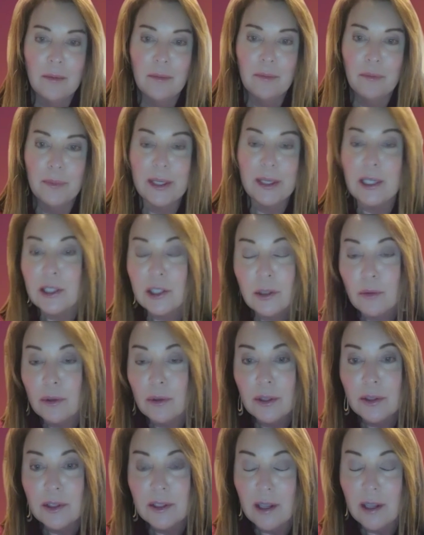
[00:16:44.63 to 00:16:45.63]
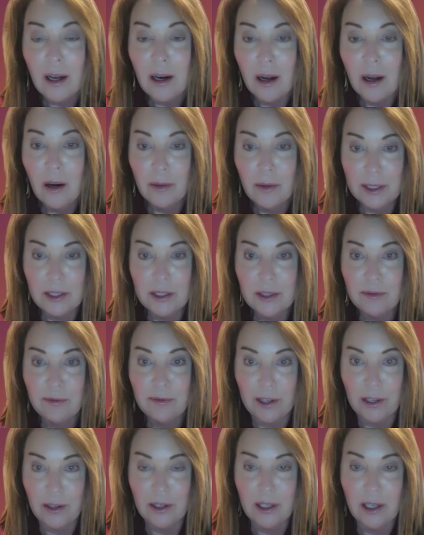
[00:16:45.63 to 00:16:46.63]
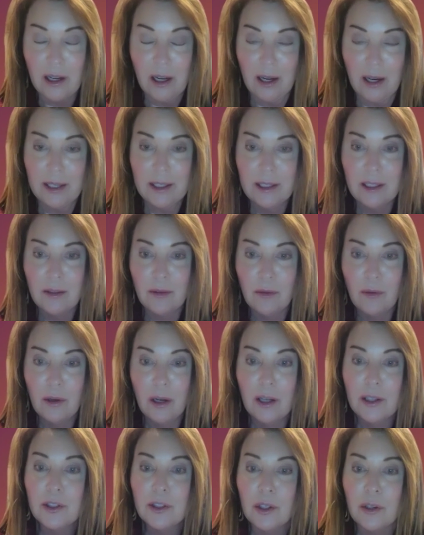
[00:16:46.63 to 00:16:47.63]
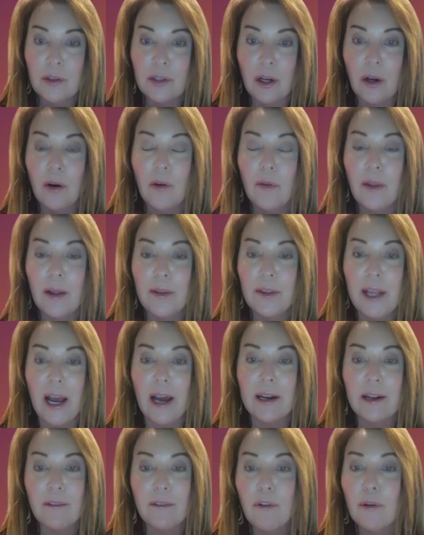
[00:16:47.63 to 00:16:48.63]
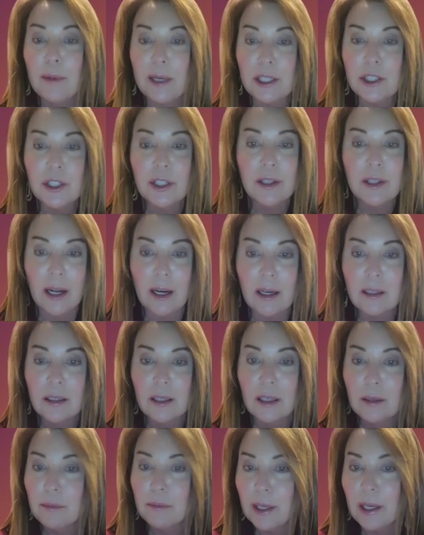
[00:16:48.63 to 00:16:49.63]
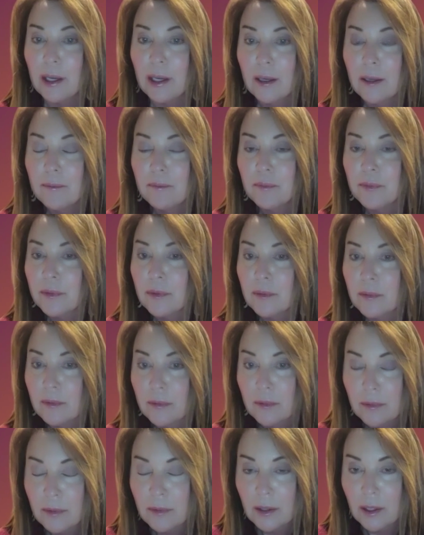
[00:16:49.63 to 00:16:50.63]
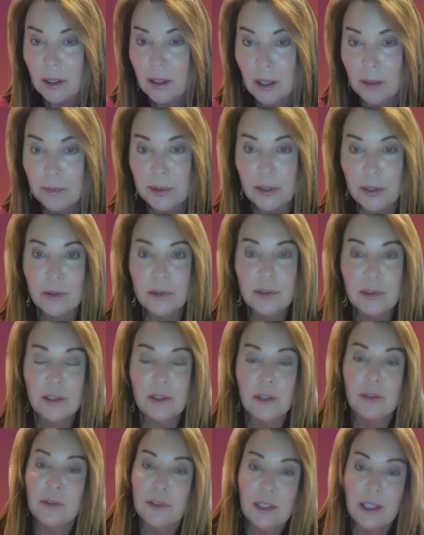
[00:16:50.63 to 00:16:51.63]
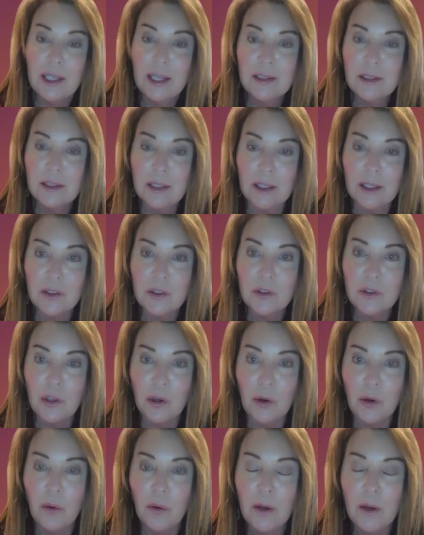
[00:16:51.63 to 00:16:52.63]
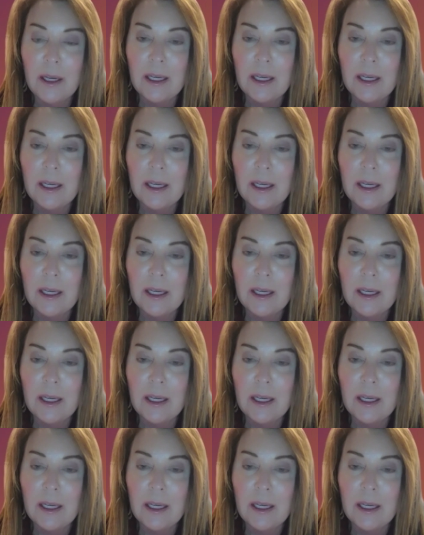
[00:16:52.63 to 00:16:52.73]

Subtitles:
because the world's not always fair and kind, we also know that that information then can be abused and used against us. So